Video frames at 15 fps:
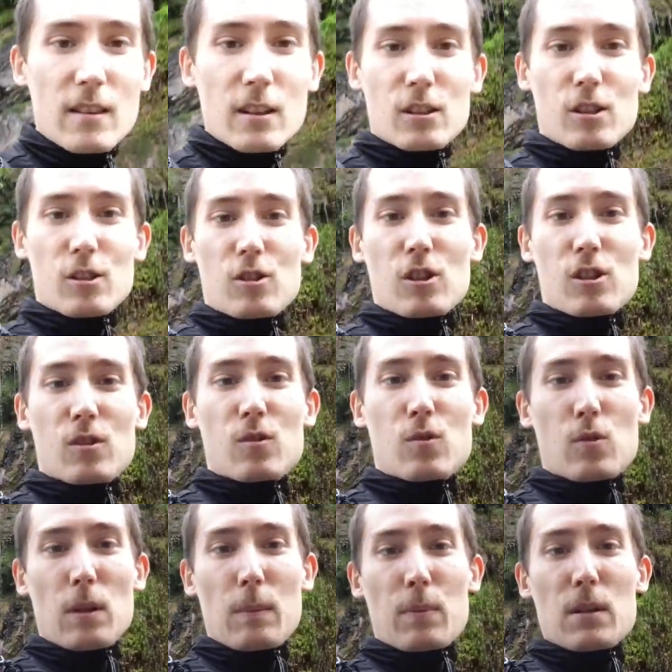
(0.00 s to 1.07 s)
this is just
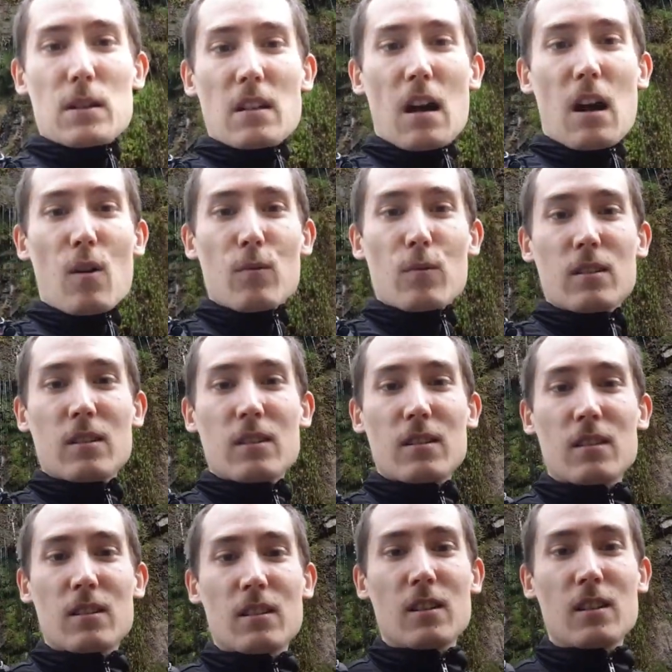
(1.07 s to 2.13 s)
dripping down.
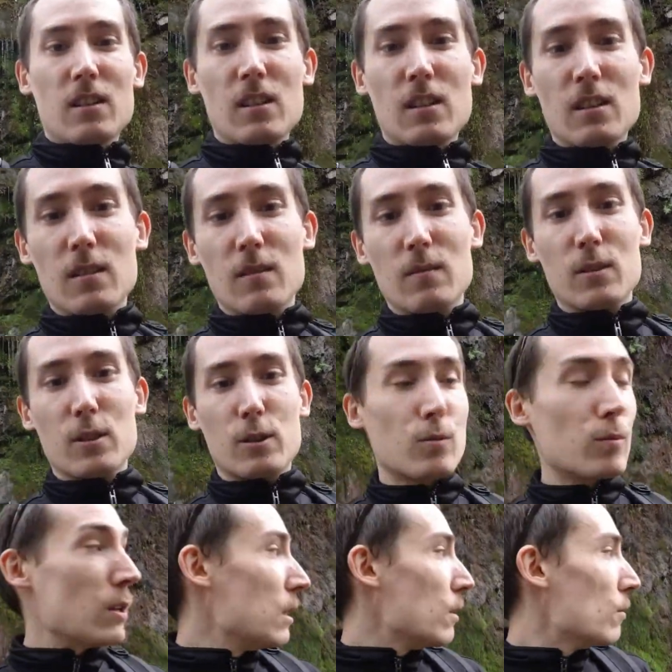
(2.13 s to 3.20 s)
Looks
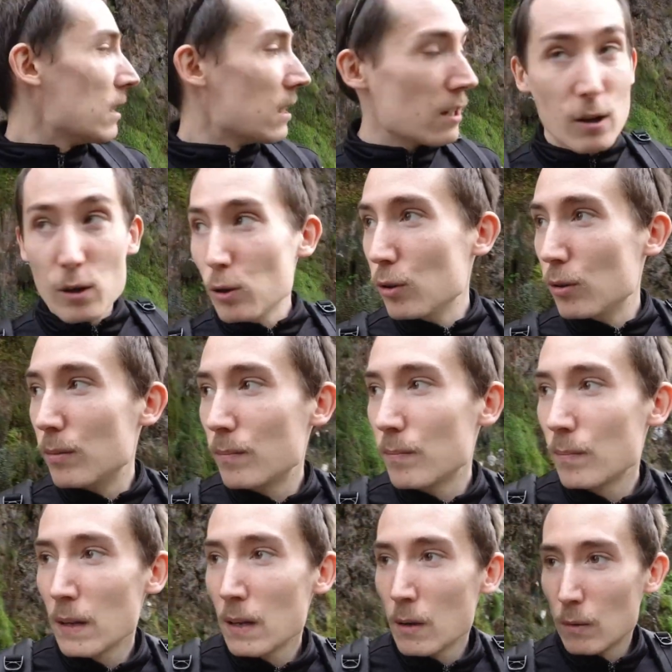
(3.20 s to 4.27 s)
really, really cool.
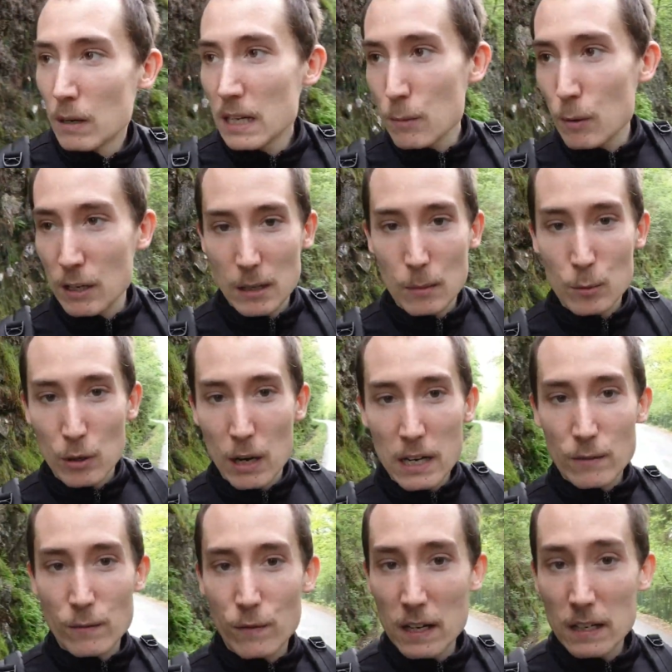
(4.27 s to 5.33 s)
Well, anyways, I'm
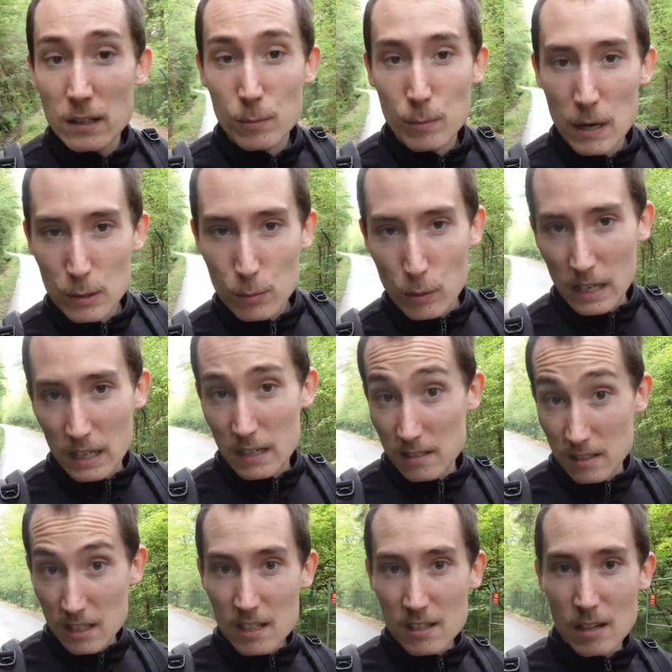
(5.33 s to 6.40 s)
trying to find a space where I can
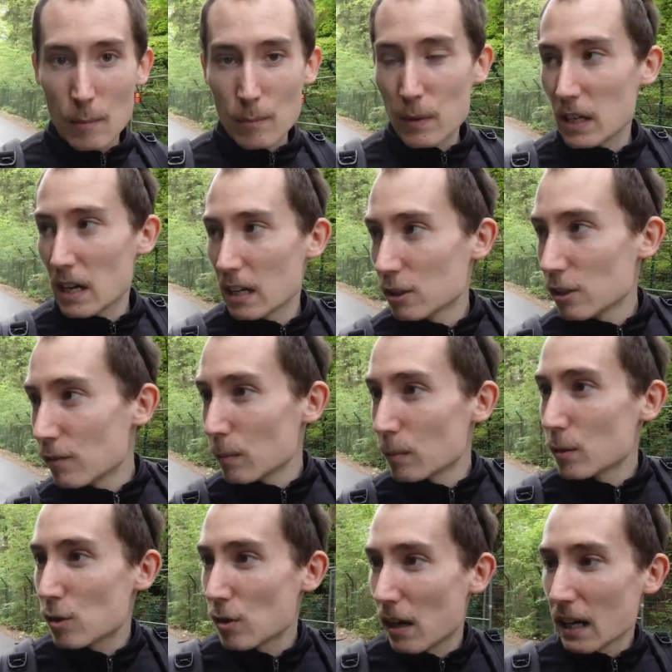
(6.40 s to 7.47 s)
see something actually from
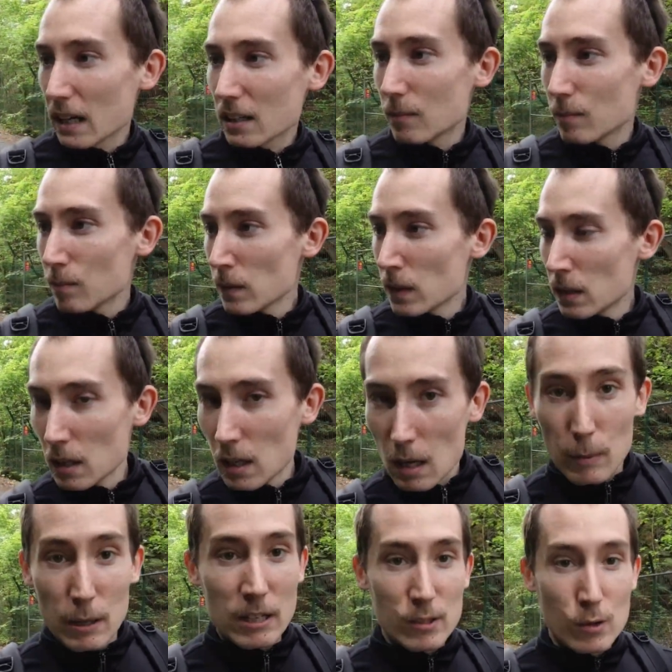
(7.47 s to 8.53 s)
the track,
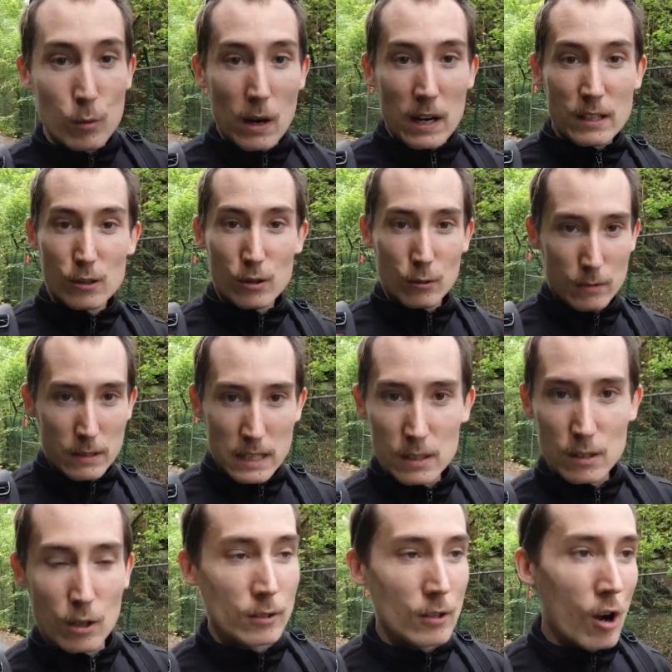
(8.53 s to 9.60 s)
but it's quite
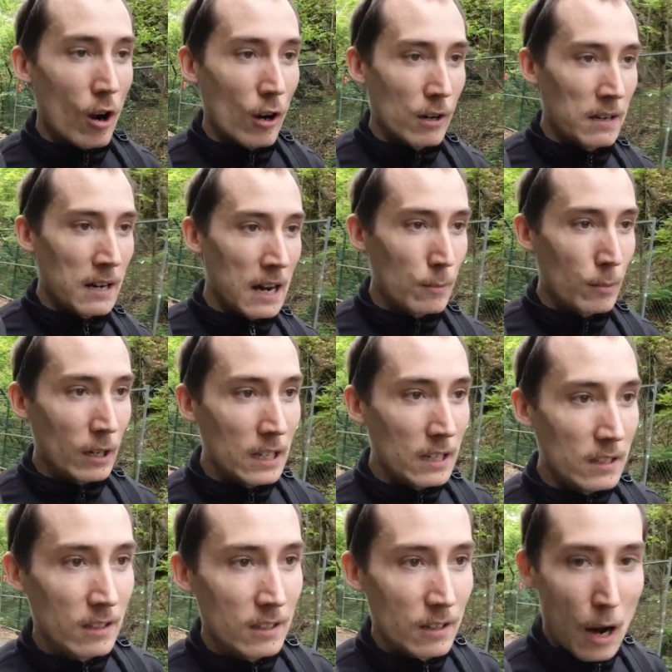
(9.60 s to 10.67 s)
surreal. On the
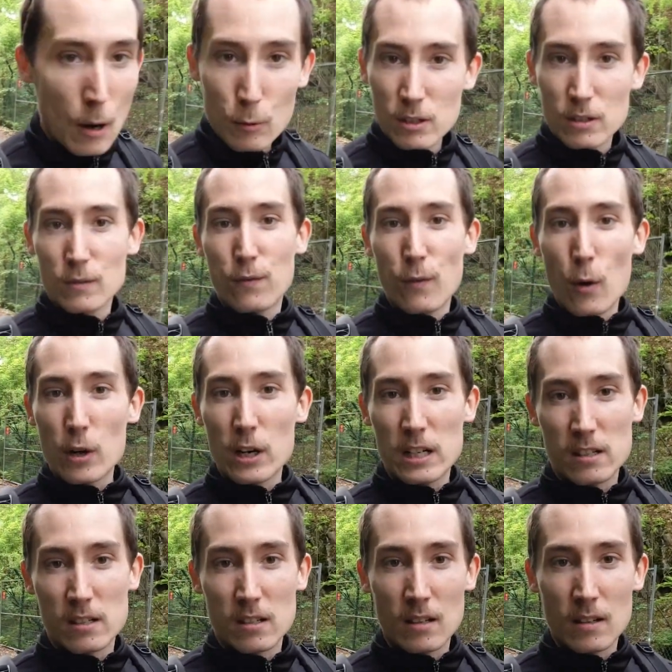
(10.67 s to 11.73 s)
Hockenheimring, I was in a
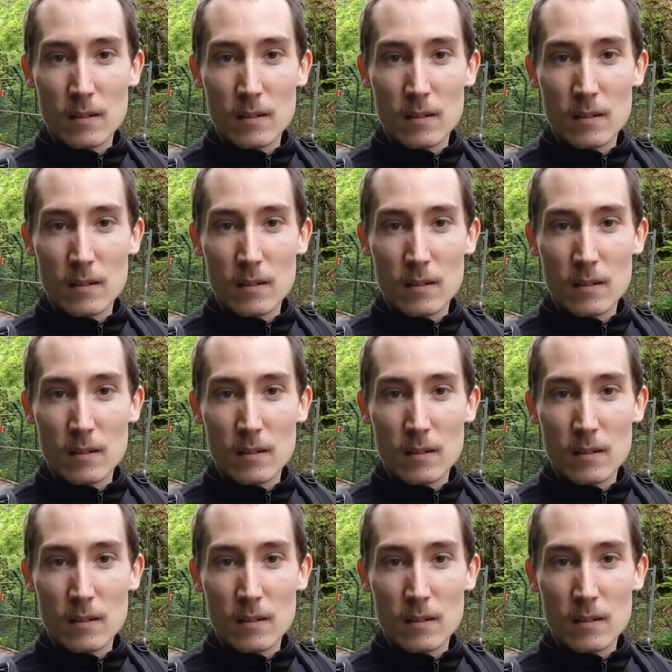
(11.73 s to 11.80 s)
forest,